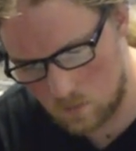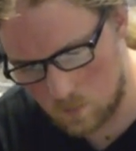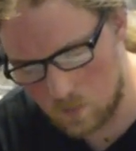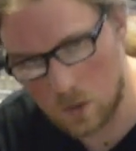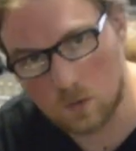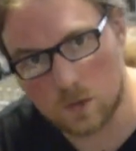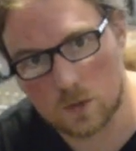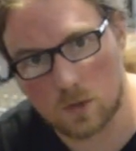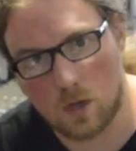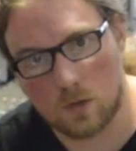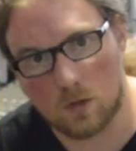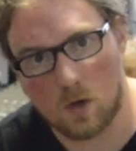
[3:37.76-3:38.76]
Melt the
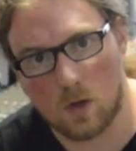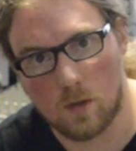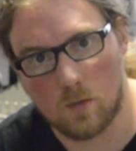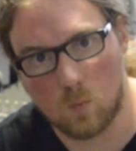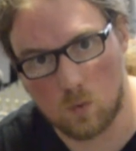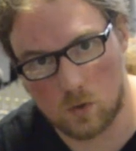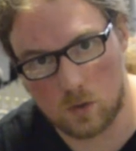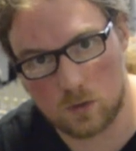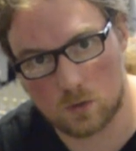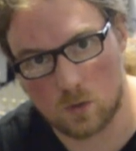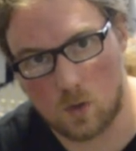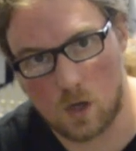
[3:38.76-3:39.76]
solder on the work,
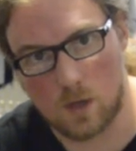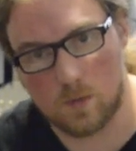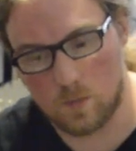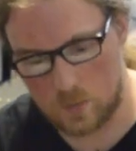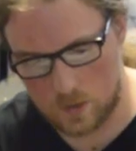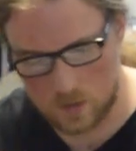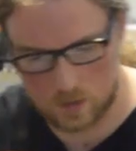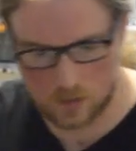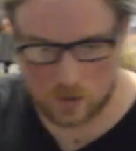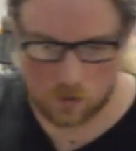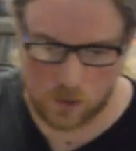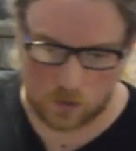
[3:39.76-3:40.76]
so on the piece
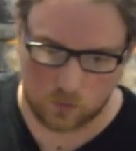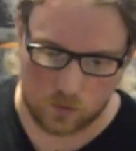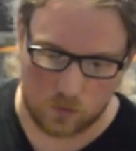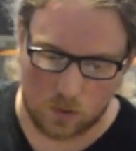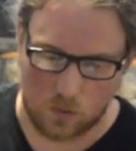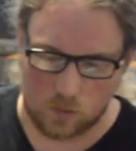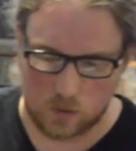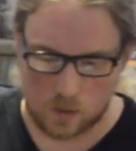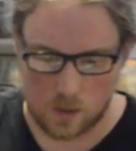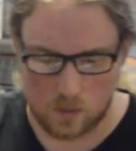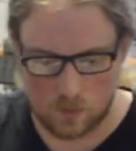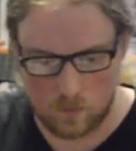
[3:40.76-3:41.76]
that you're actually soldering
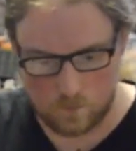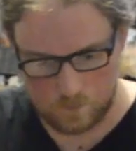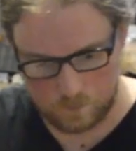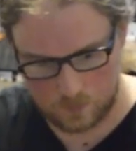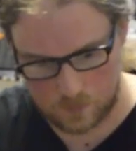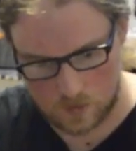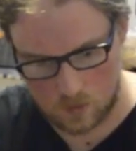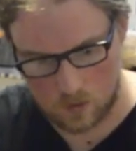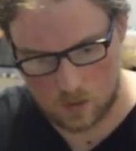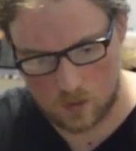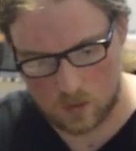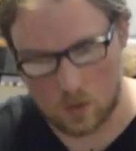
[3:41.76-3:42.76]
together,
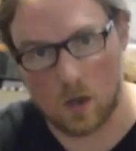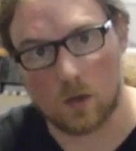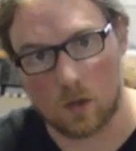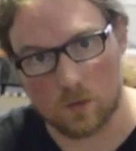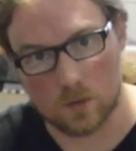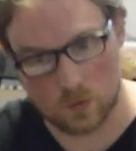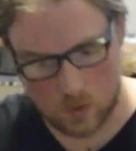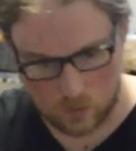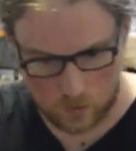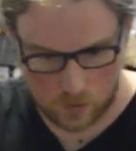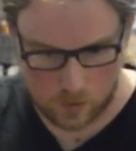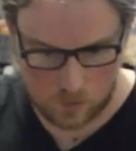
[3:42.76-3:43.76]
not on the
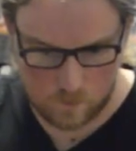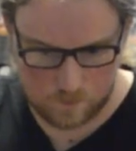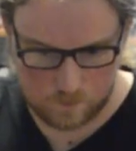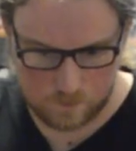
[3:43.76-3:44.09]
soldering iron.